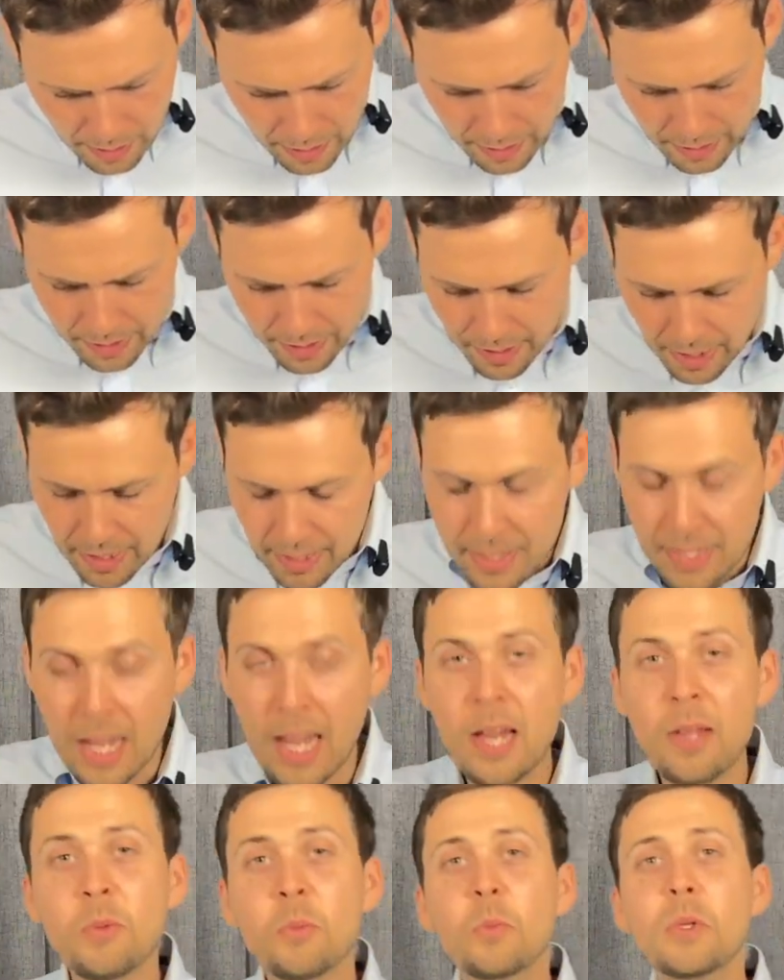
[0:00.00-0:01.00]
It says,
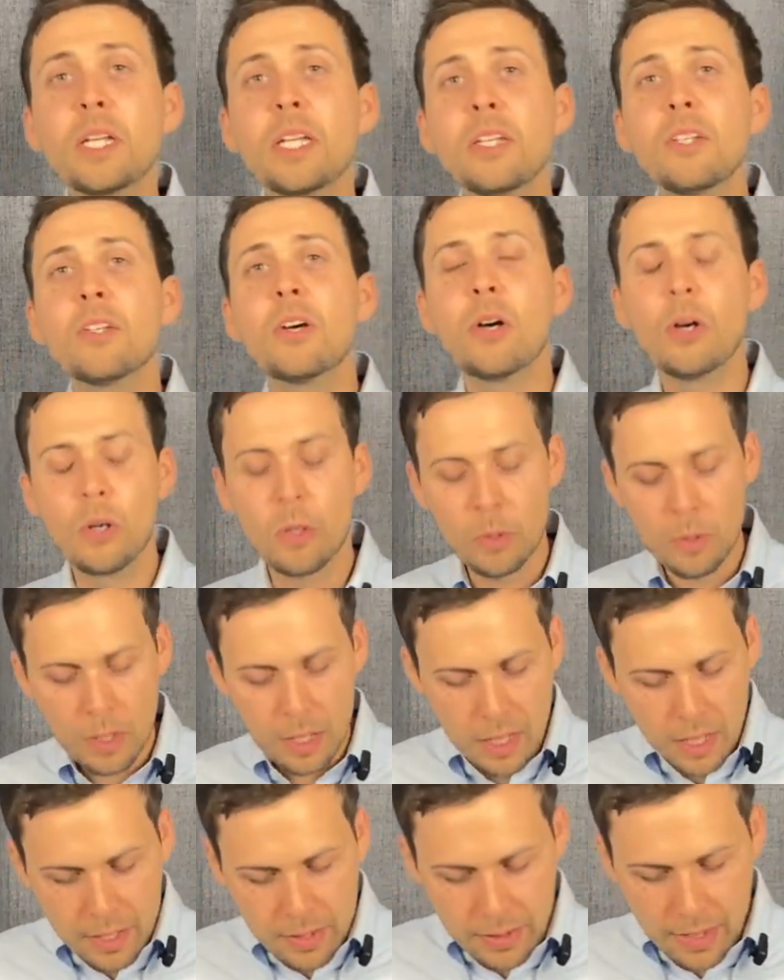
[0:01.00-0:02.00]
And we know
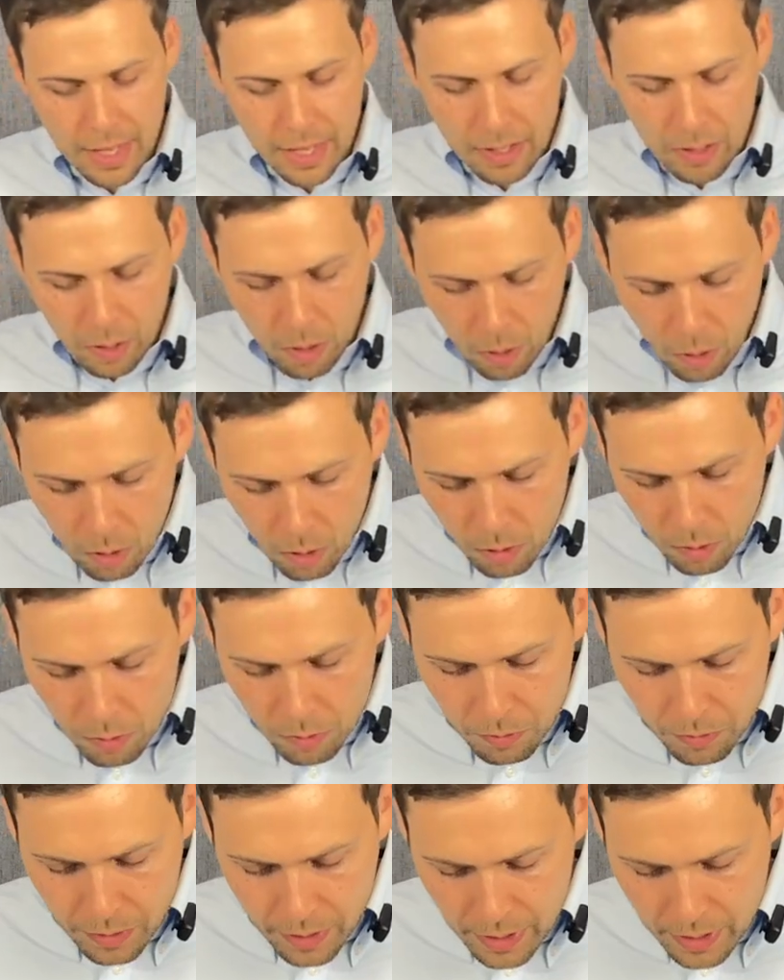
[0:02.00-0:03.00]
that all
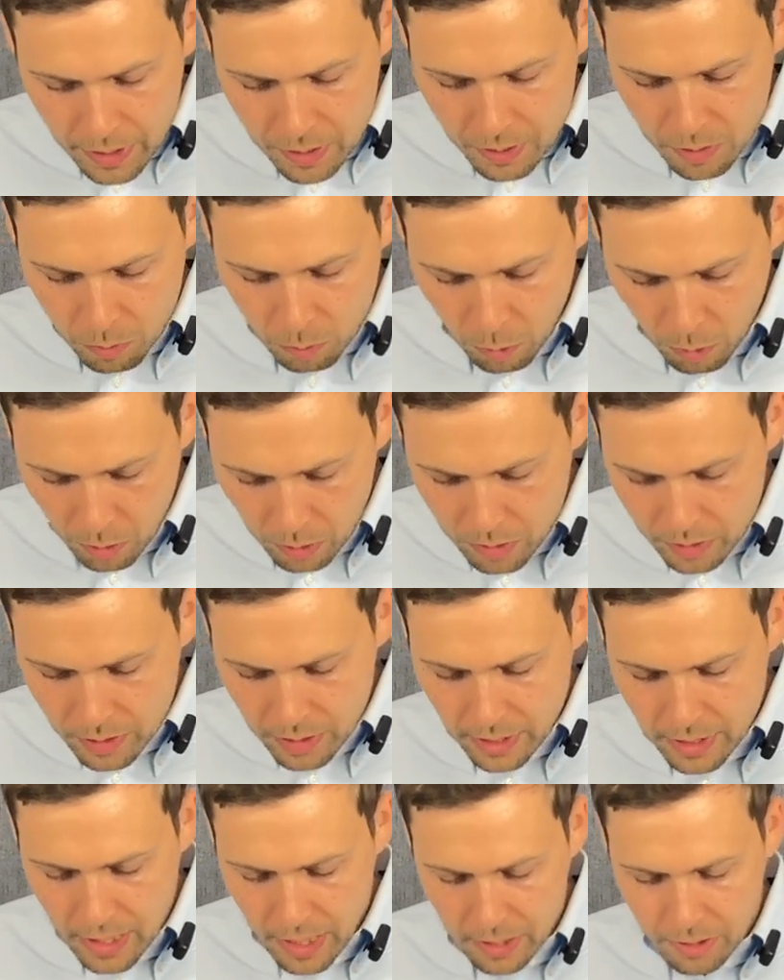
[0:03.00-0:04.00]
things work
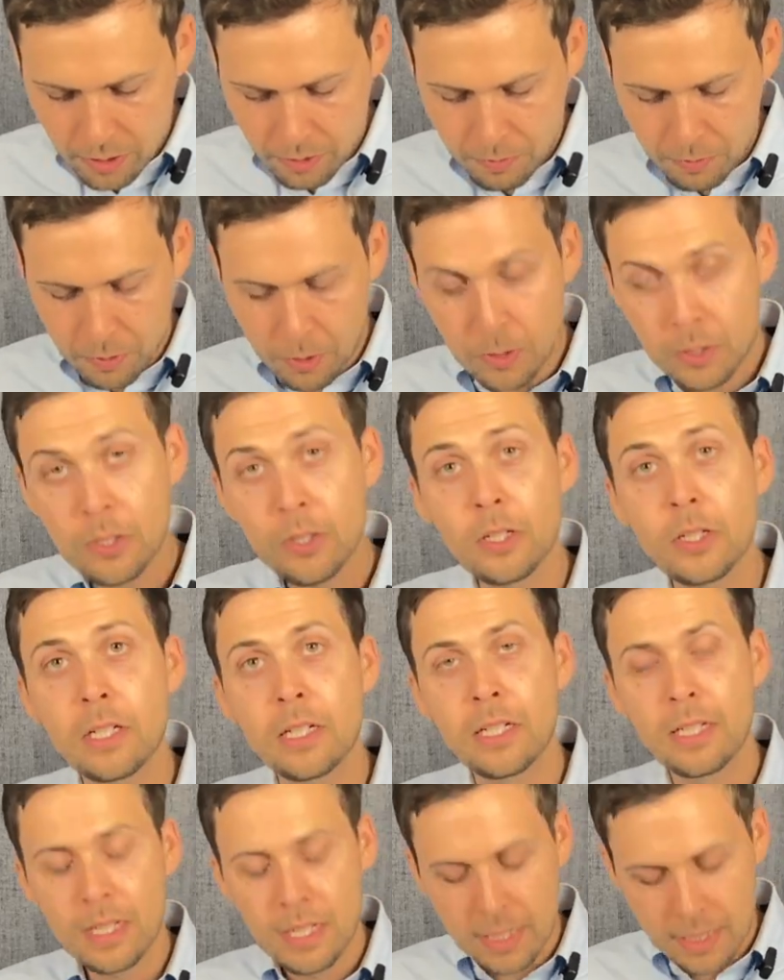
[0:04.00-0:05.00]
together for
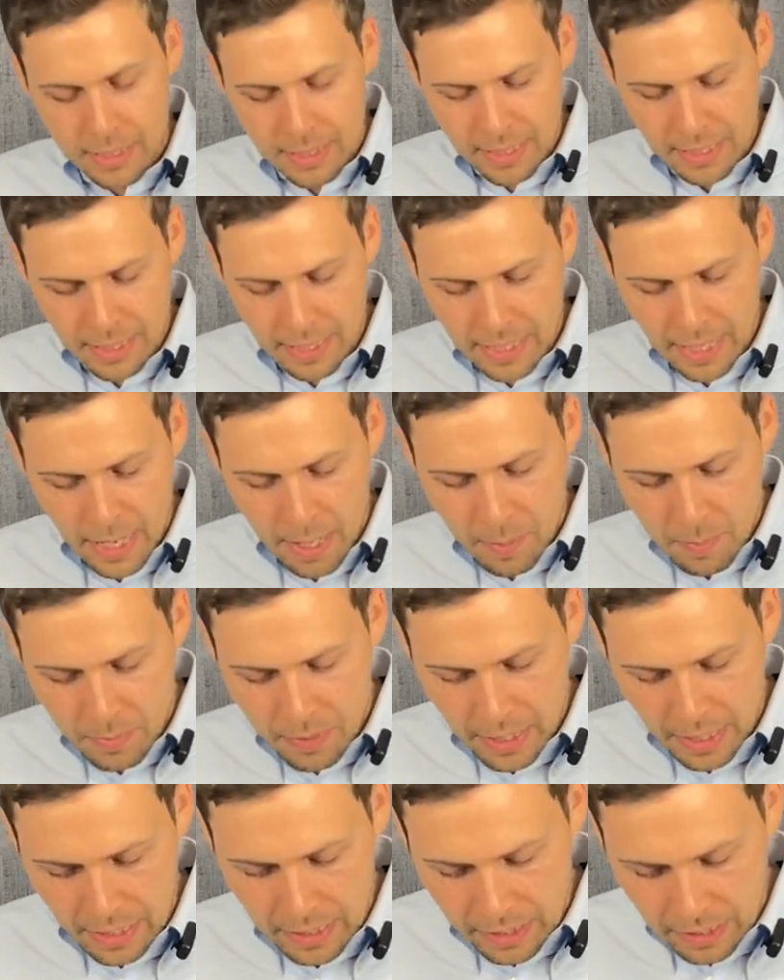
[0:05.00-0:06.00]
good to
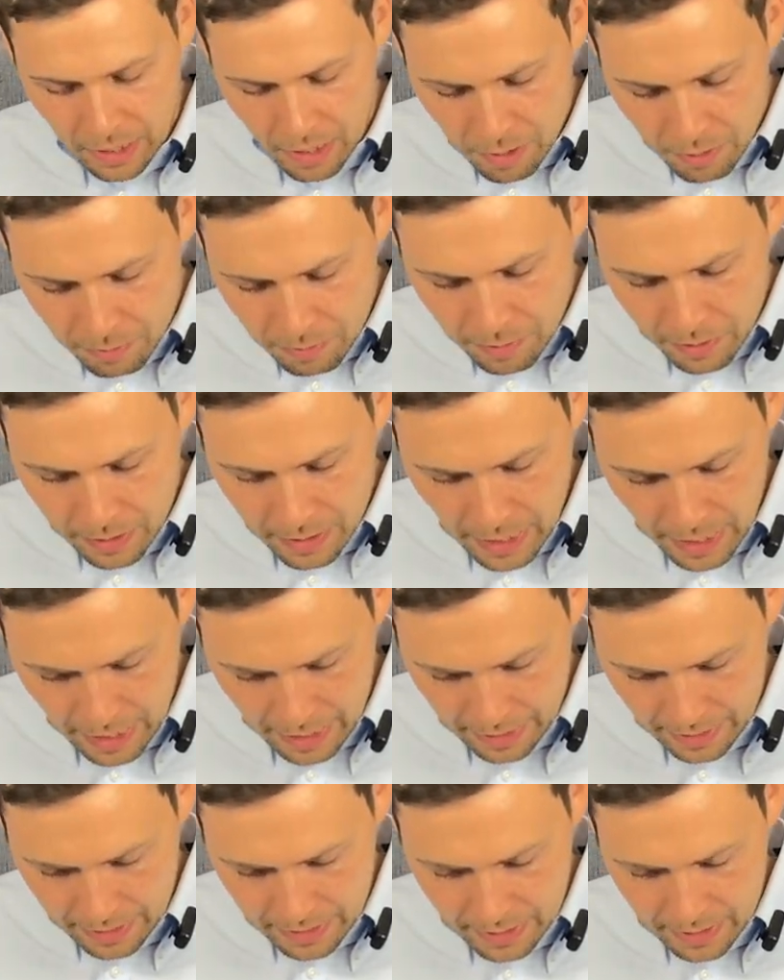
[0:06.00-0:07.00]
them that love
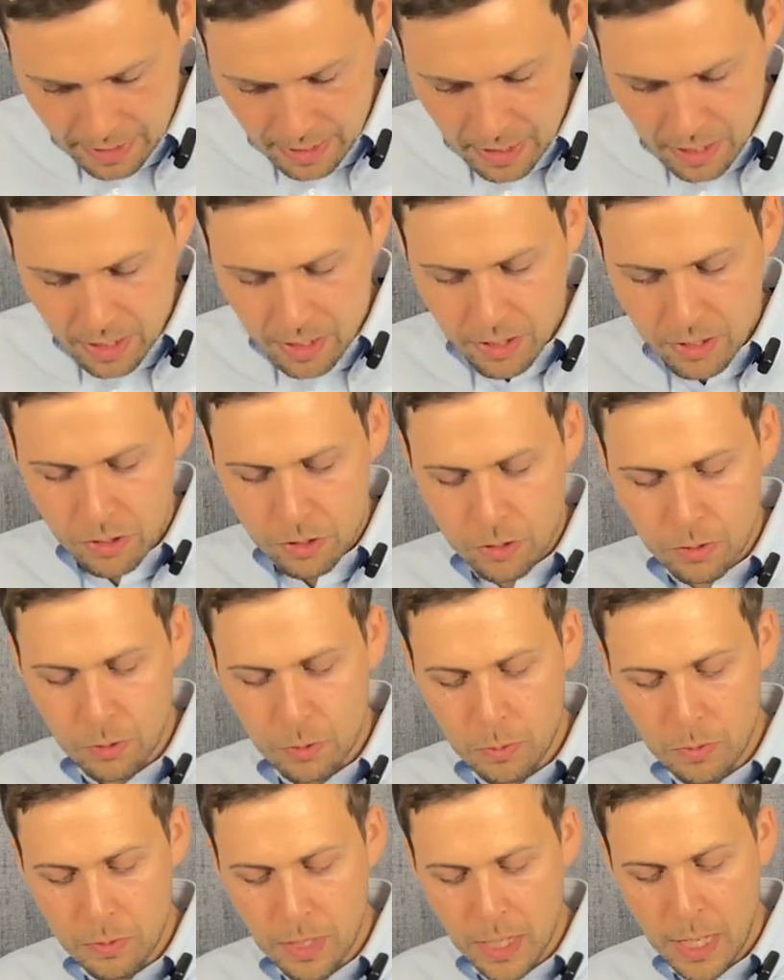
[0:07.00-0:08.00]
God,
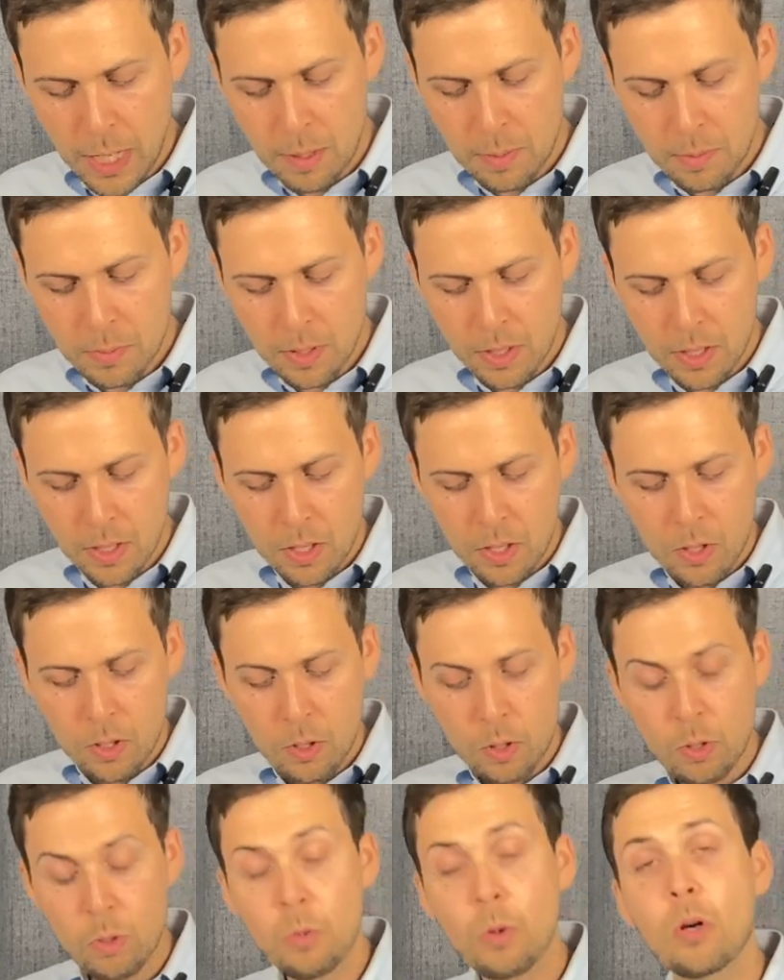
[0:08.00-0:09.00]
to them
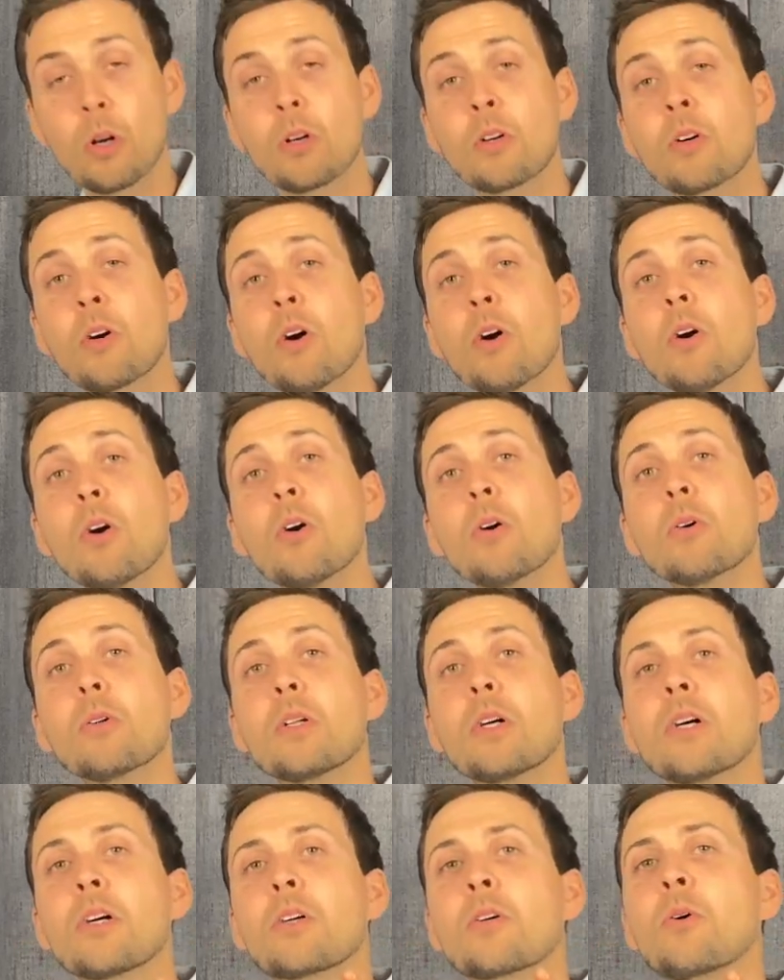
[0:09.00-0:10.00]
who are called
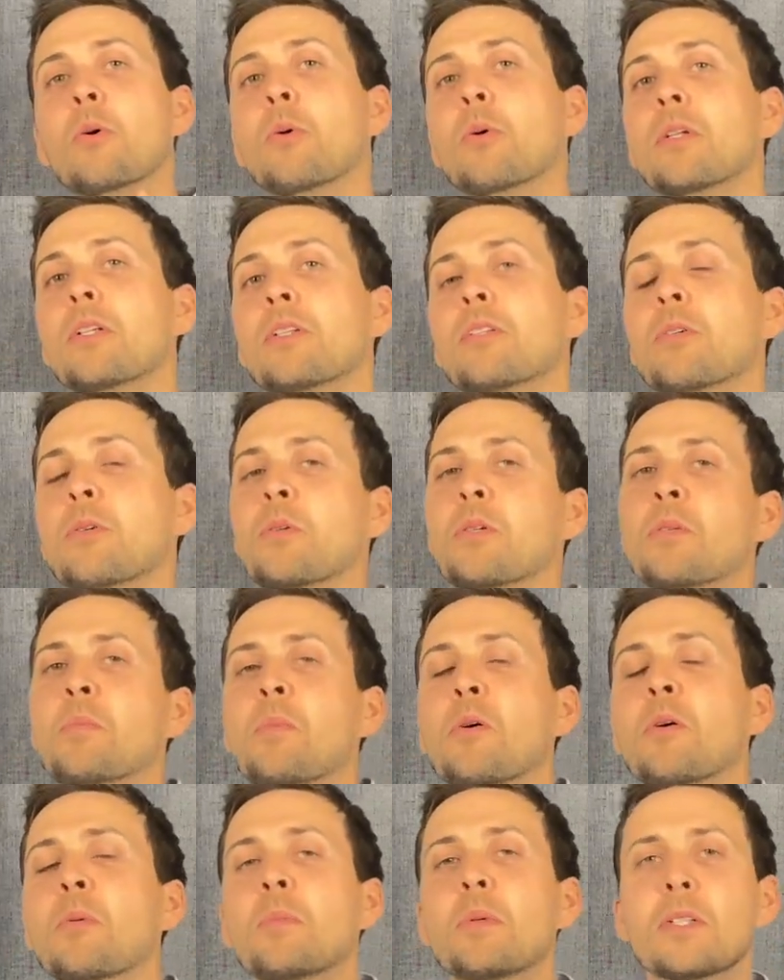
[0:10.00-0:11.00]
according to his
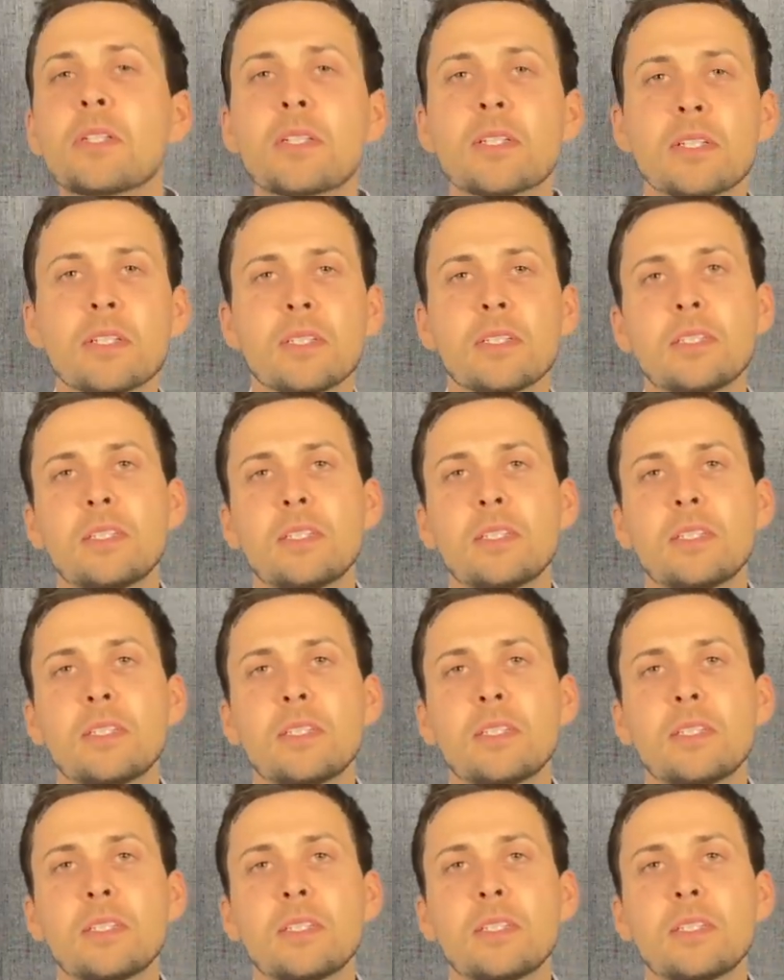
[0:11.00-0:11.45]
purpose.